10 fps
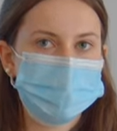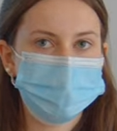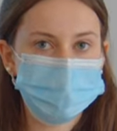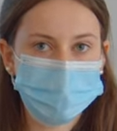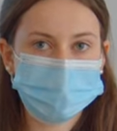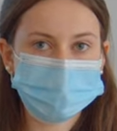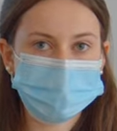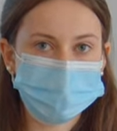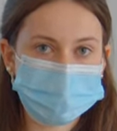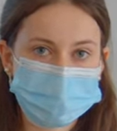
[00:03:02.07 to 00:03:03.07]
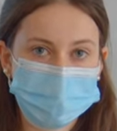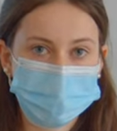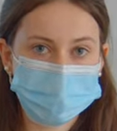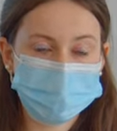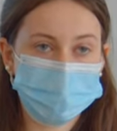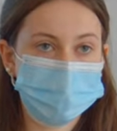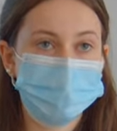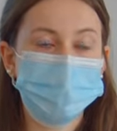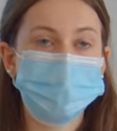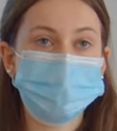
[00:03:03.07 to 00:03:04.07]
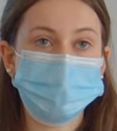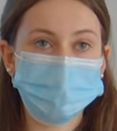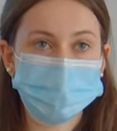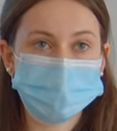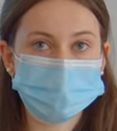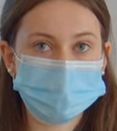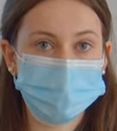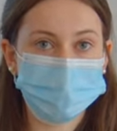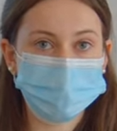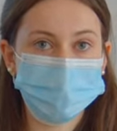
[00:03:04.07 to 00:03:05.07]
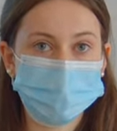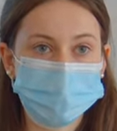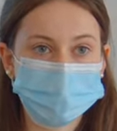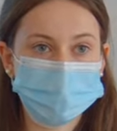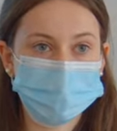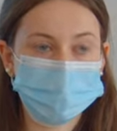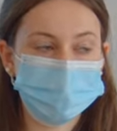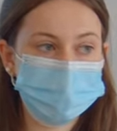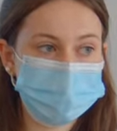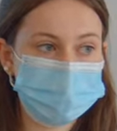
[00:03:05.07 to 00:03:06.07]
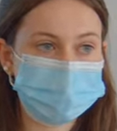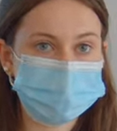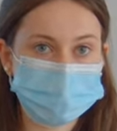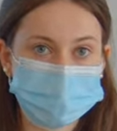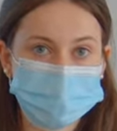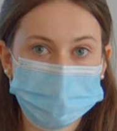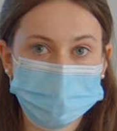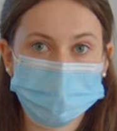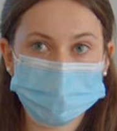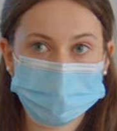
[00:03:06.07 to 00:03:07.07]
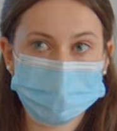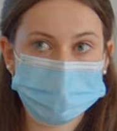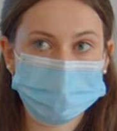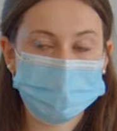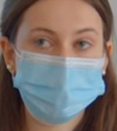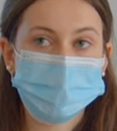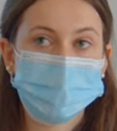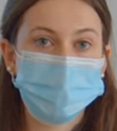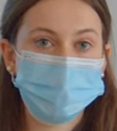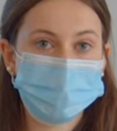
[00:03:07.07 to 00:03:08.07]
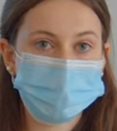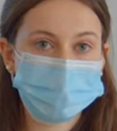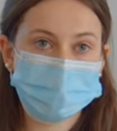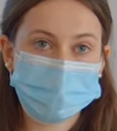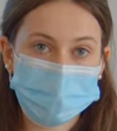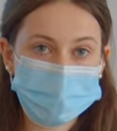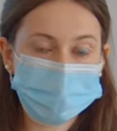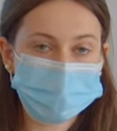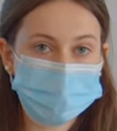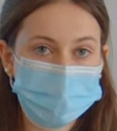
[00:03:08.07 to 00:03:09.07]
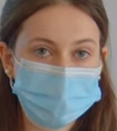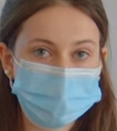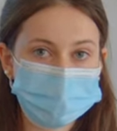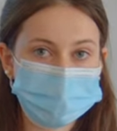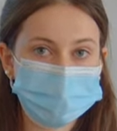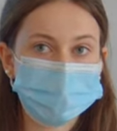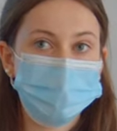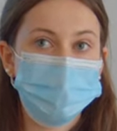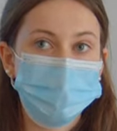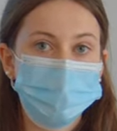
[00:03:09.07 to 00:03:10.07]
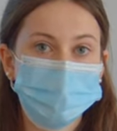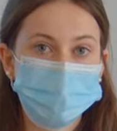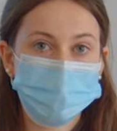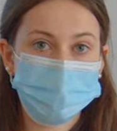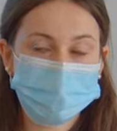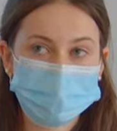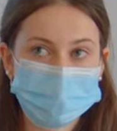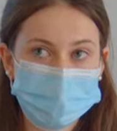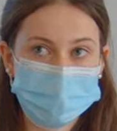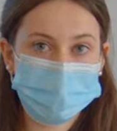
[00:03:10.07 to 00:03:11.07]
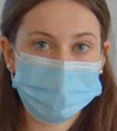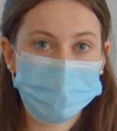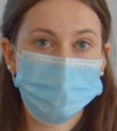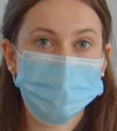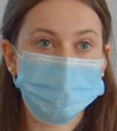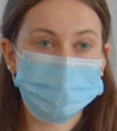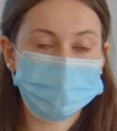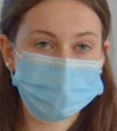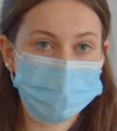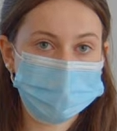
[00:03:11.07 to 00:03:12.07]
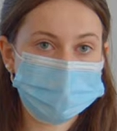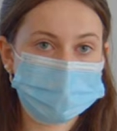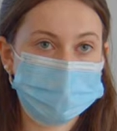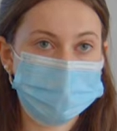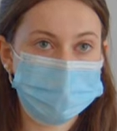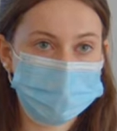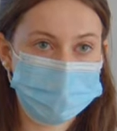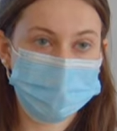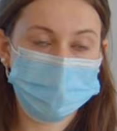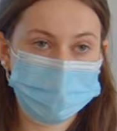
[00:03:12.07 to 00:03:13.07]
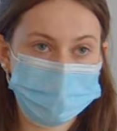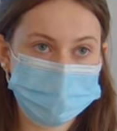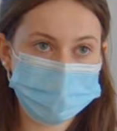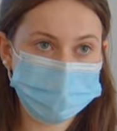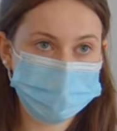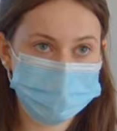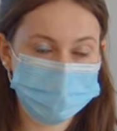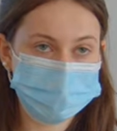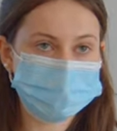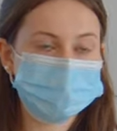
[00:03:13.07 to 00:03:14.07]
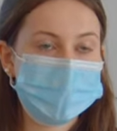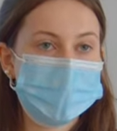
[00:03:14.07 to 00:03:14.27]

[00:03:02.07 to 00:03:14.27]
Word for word: If there wasn't, we discarded the photo. And then if there was a sloth, we entered a few things into a data sheet. We entered the number of sloths, whether or not it was a baby or an adult, and then the number of those two things.